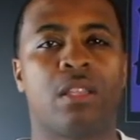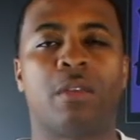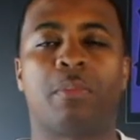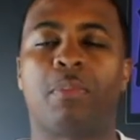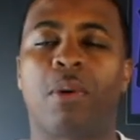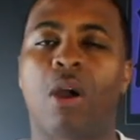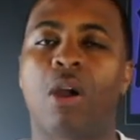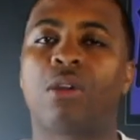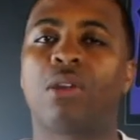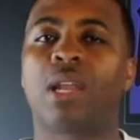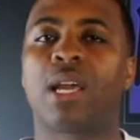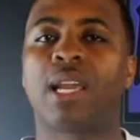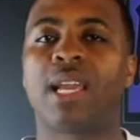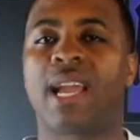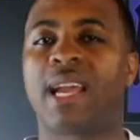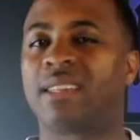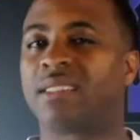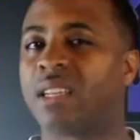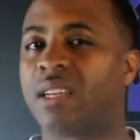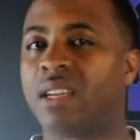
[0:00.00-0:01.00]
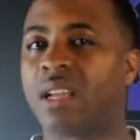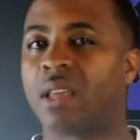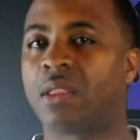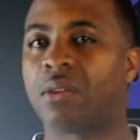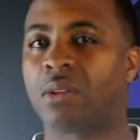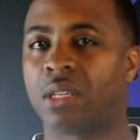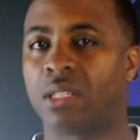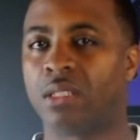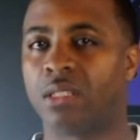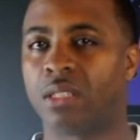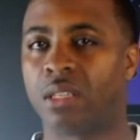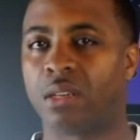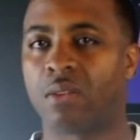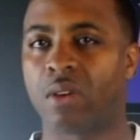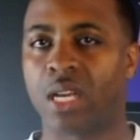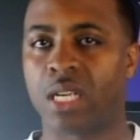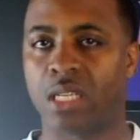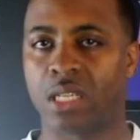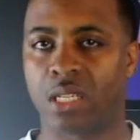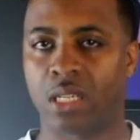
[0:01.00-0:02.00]
The Parlee has another
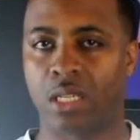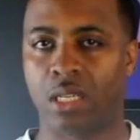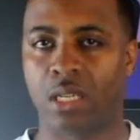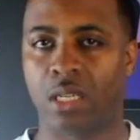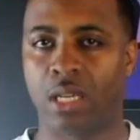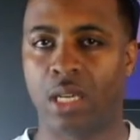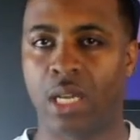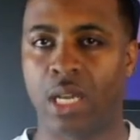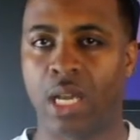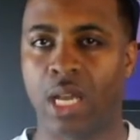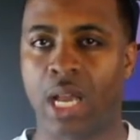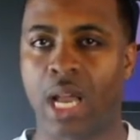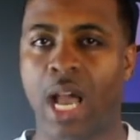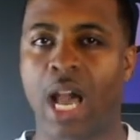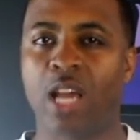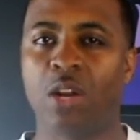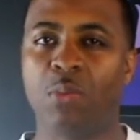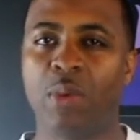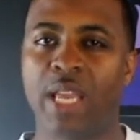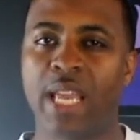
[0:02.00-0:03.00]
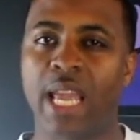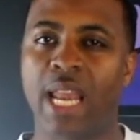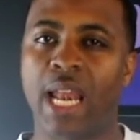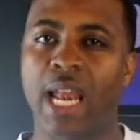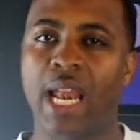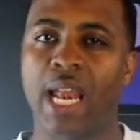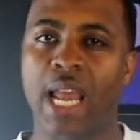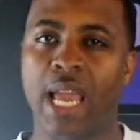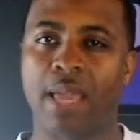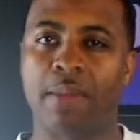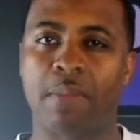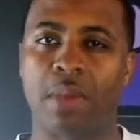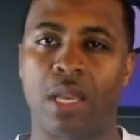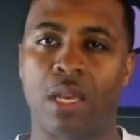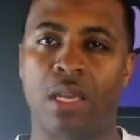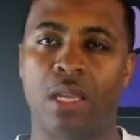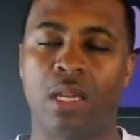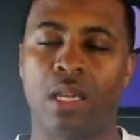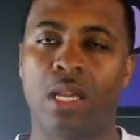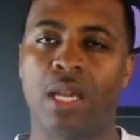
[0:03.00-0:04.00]
consideration. How do we get laymen,
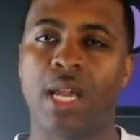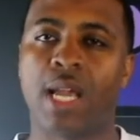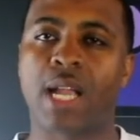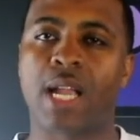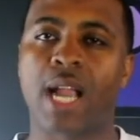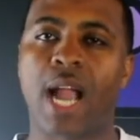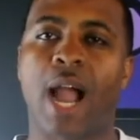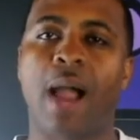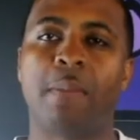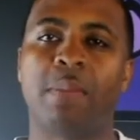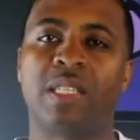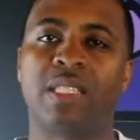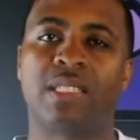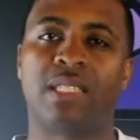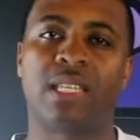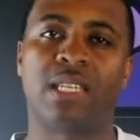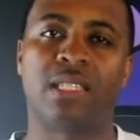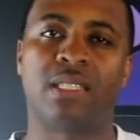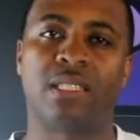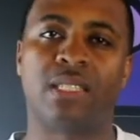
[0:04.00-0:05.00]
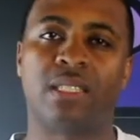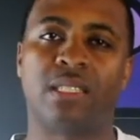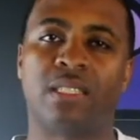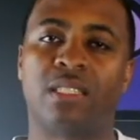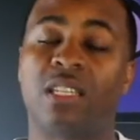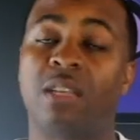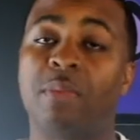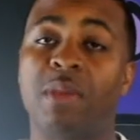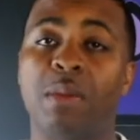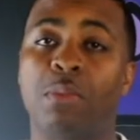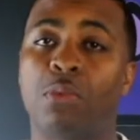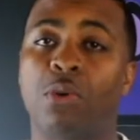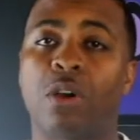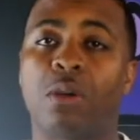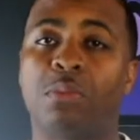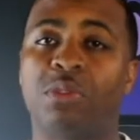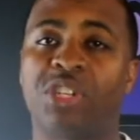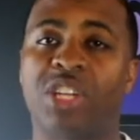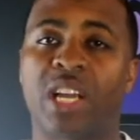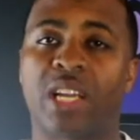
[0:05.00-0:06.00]
common citizens, to be more
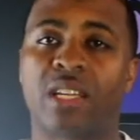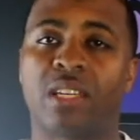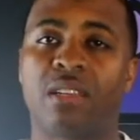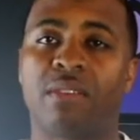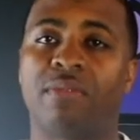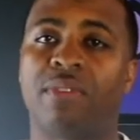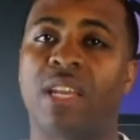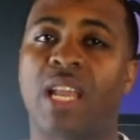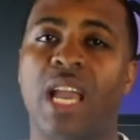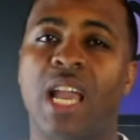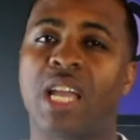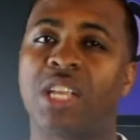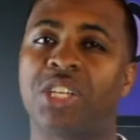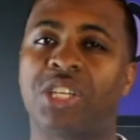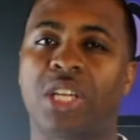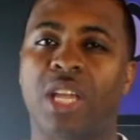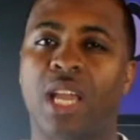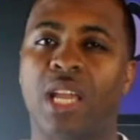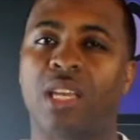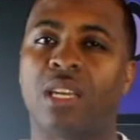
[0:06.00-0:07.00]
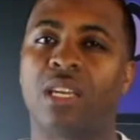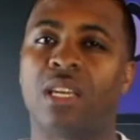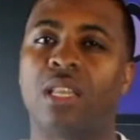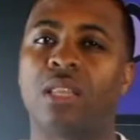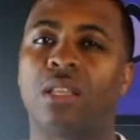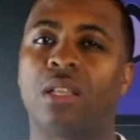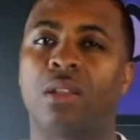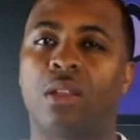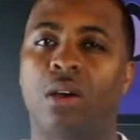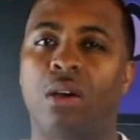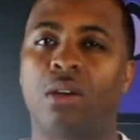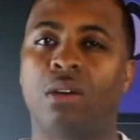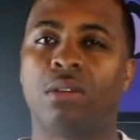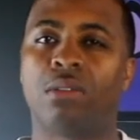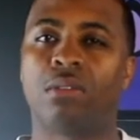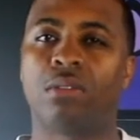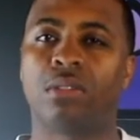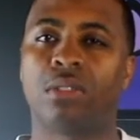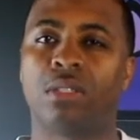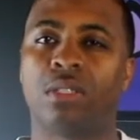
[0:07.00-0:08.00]
objective and educated in the
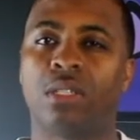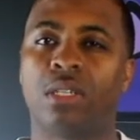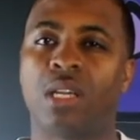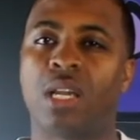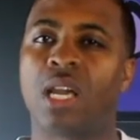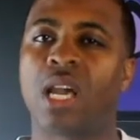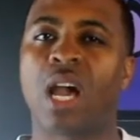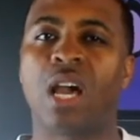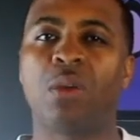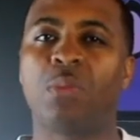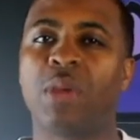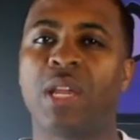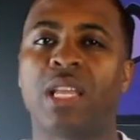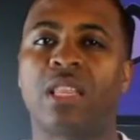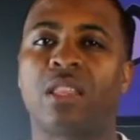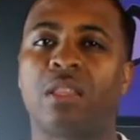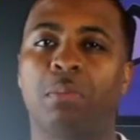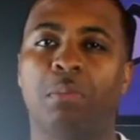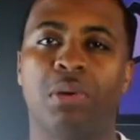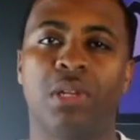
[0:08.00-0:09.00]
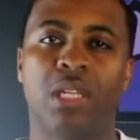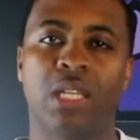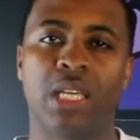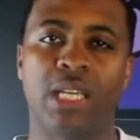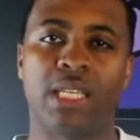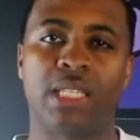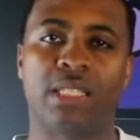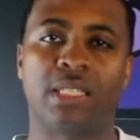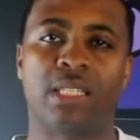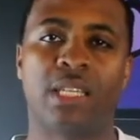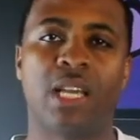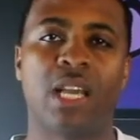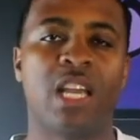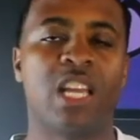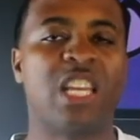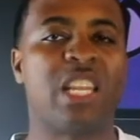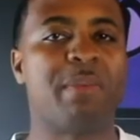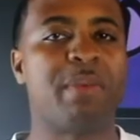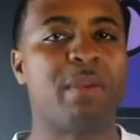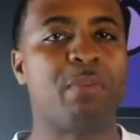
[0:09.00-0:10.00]
law? And how do we get the police
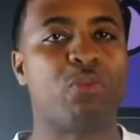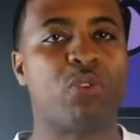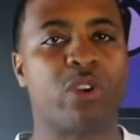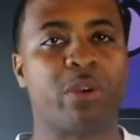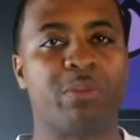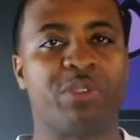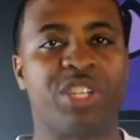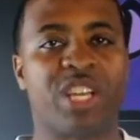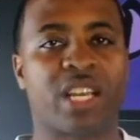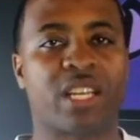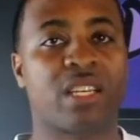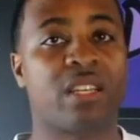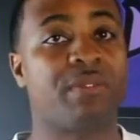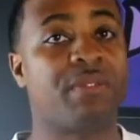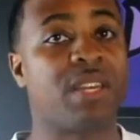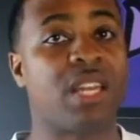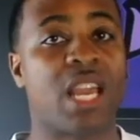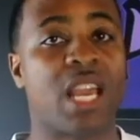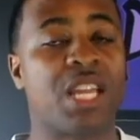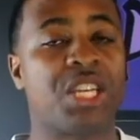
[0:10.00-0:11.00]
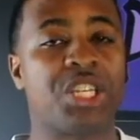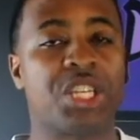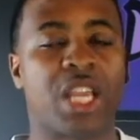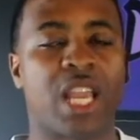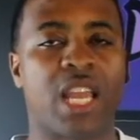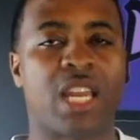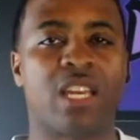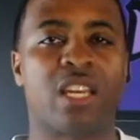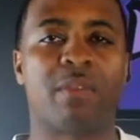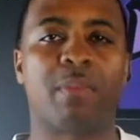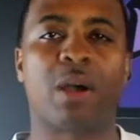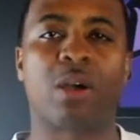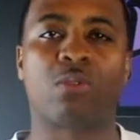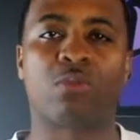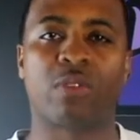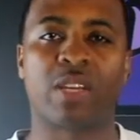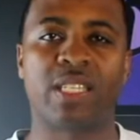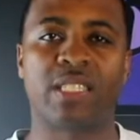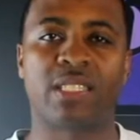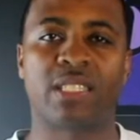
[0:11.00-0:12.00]
to be more objective and educated
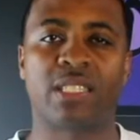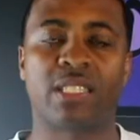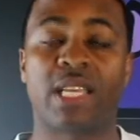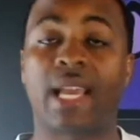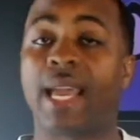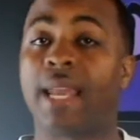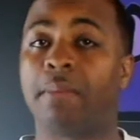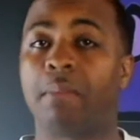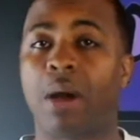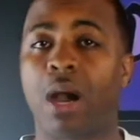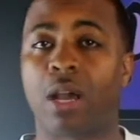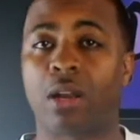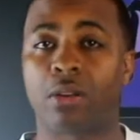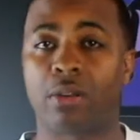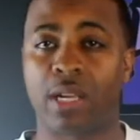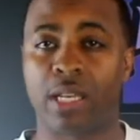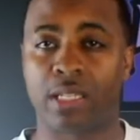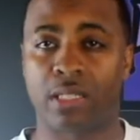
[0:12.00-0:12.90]
about recent and modern